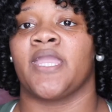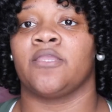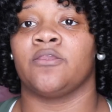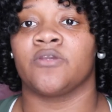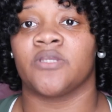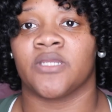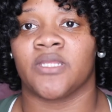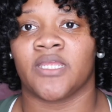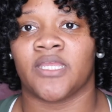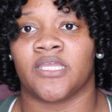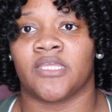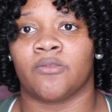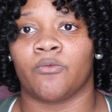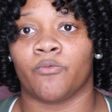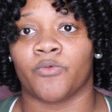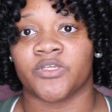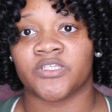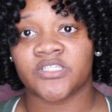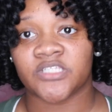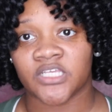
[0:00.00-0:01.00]
and you can
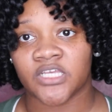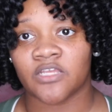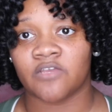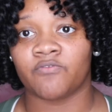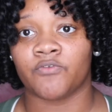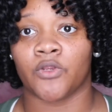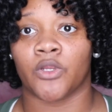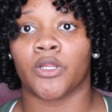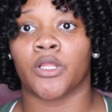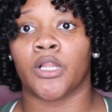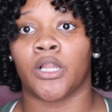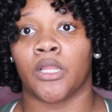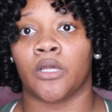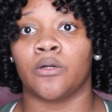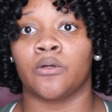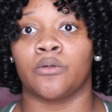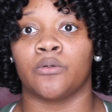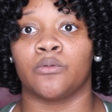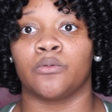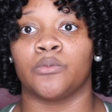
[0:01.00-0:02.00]
receive your
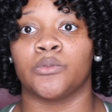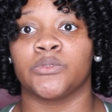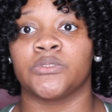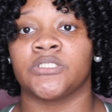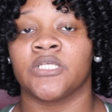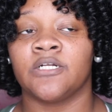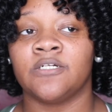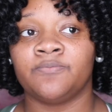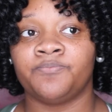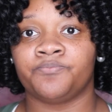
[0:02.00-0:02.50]
clothes